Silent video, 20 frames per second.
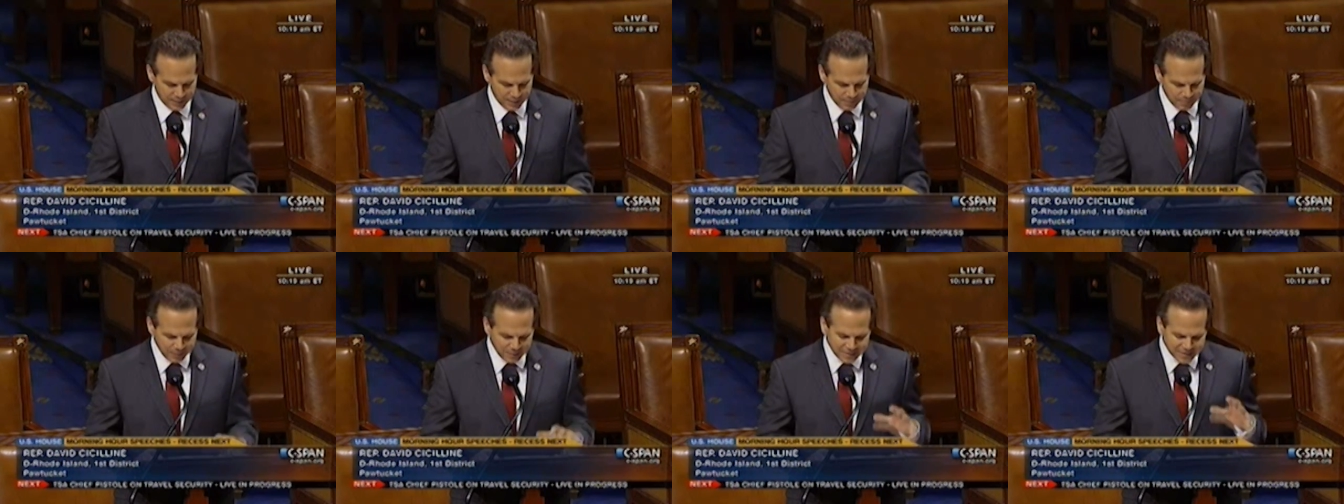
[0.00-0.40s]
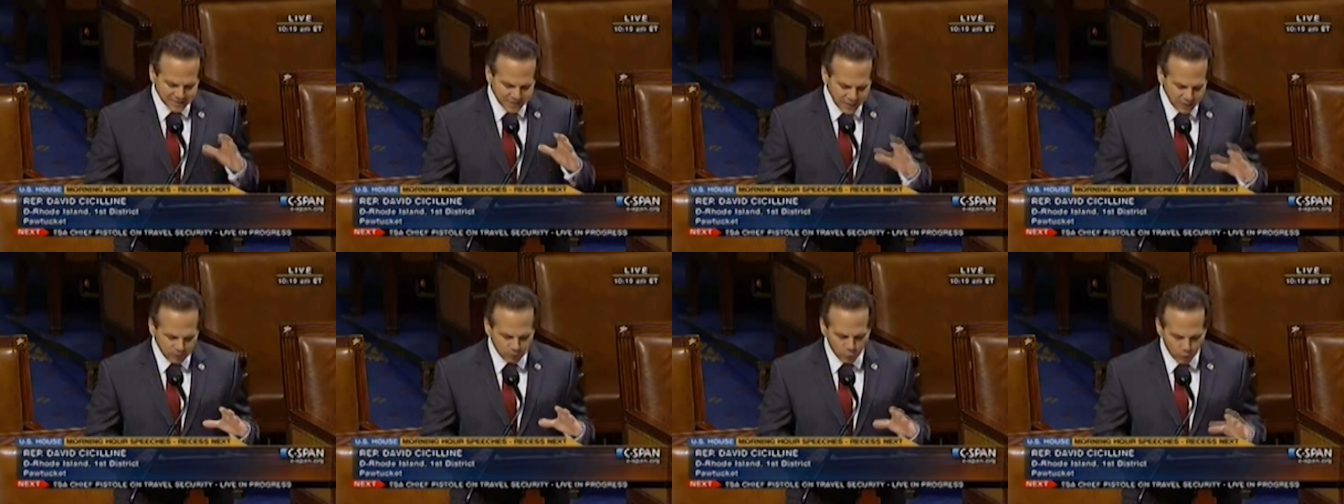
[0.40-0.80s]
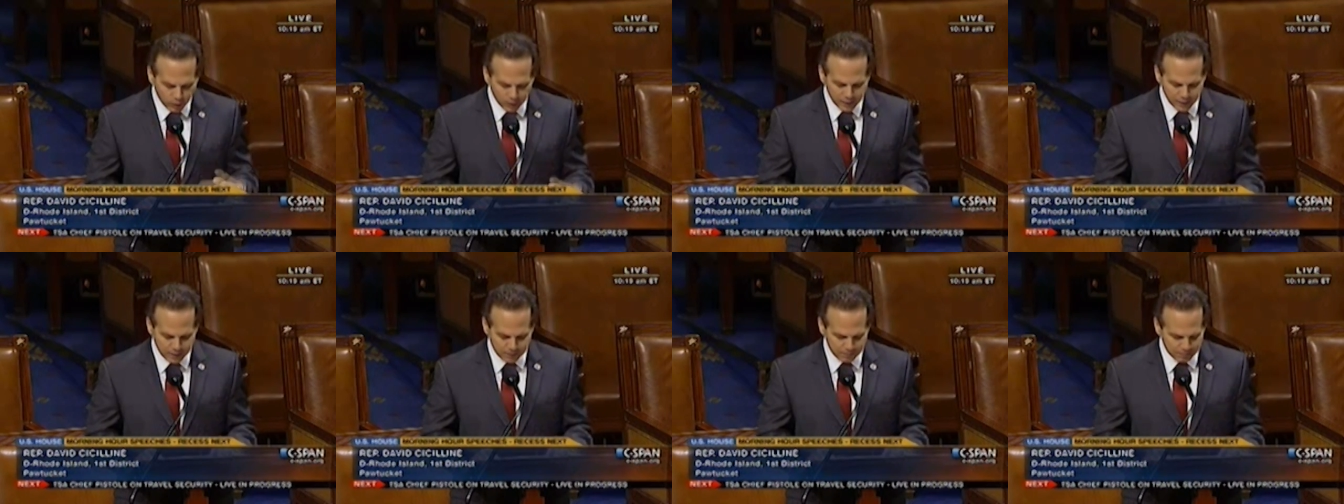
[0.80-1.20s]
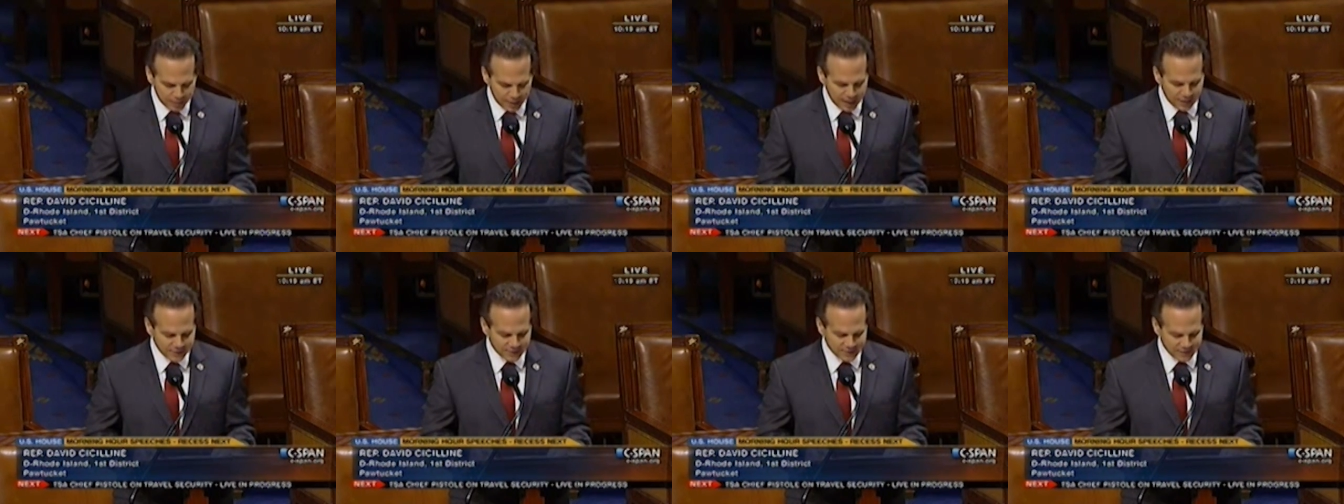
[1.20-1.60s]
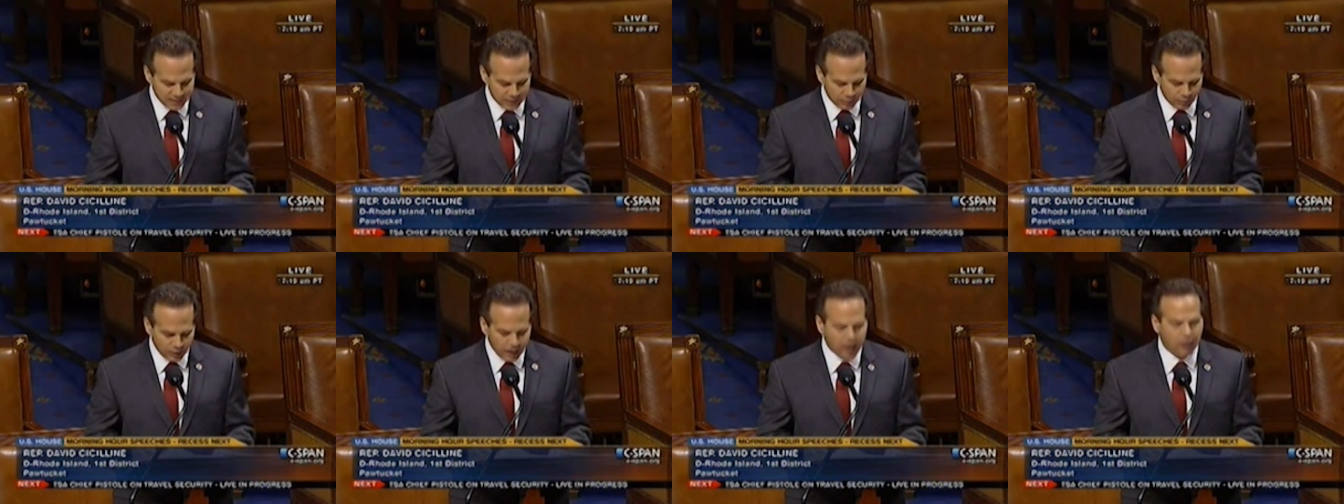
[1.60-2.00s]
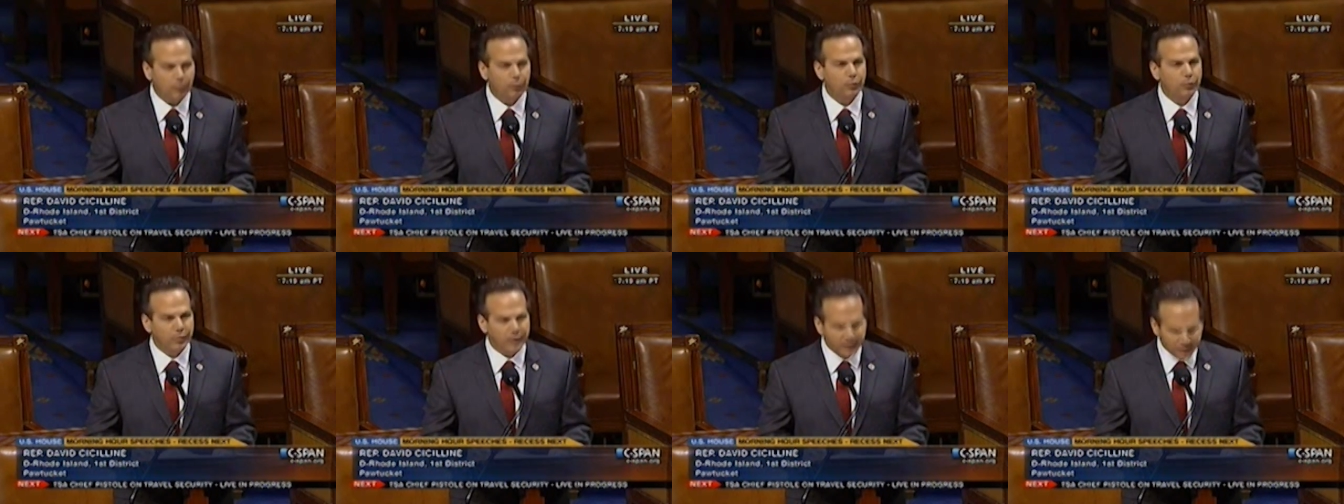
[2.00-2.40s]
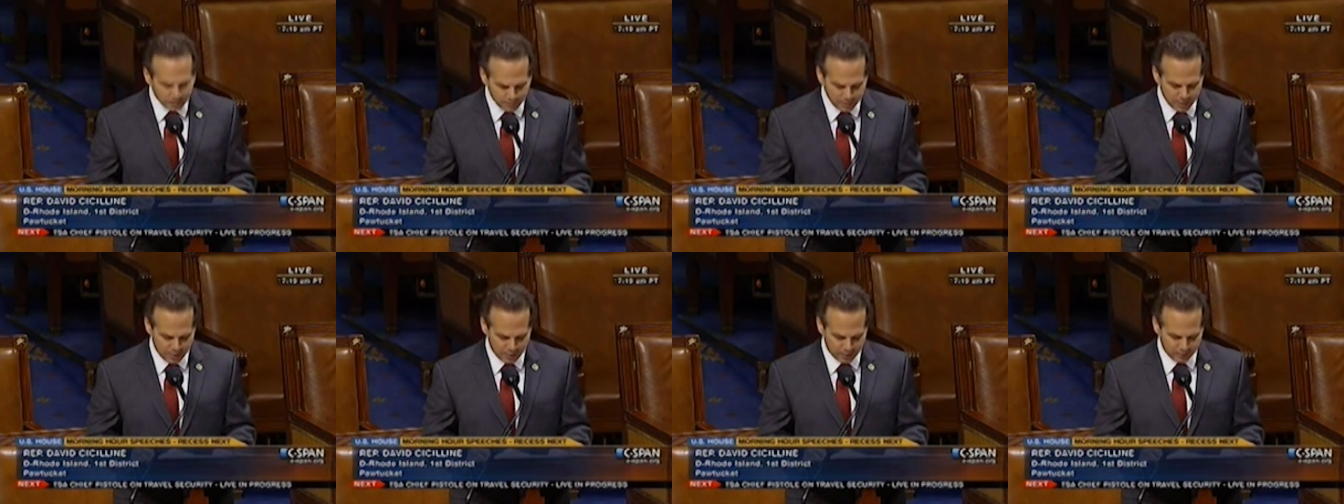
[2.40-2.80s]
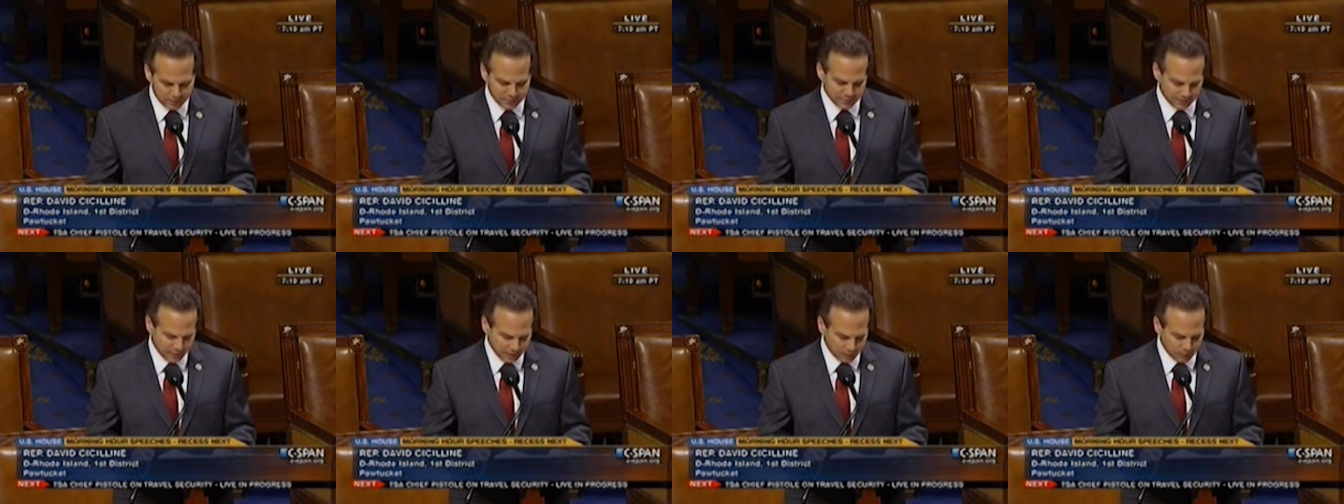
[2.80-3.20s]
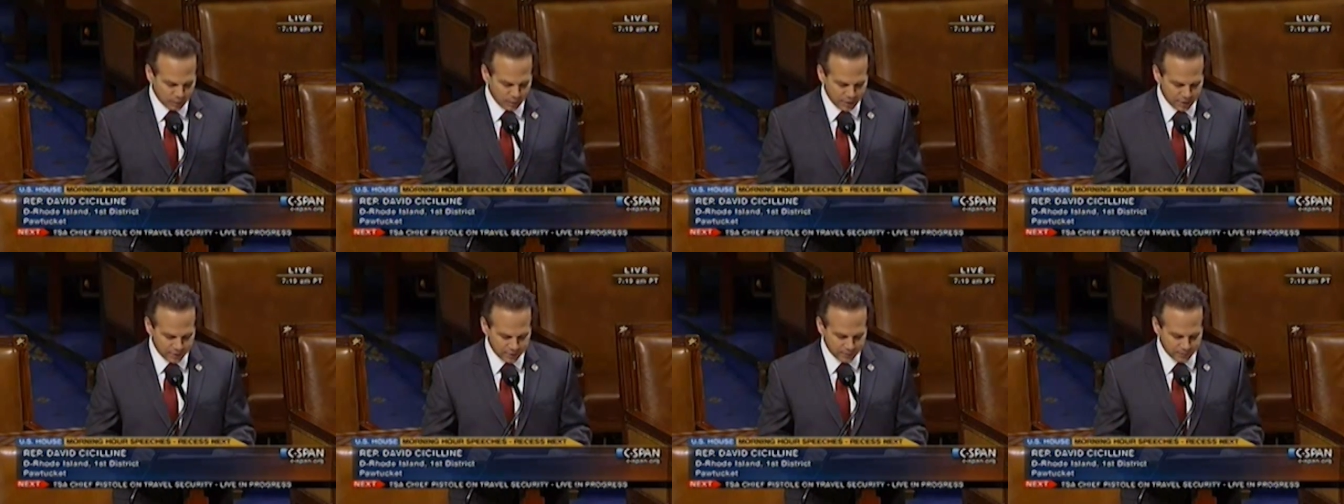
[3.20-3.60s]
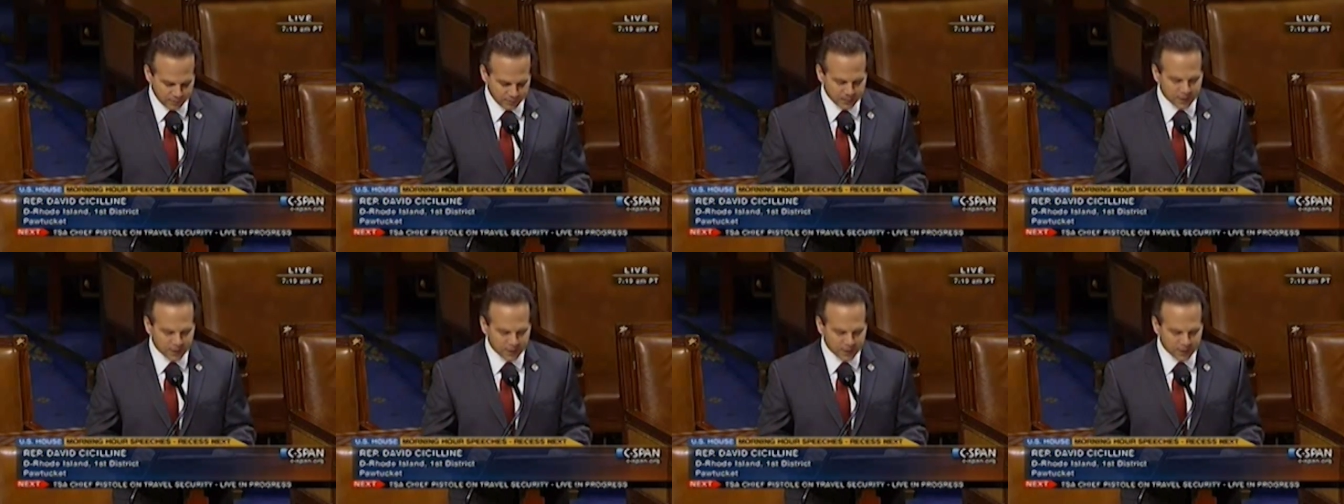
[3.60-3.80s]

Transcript: But instead of working on policies that will help real Americans like Rhonda,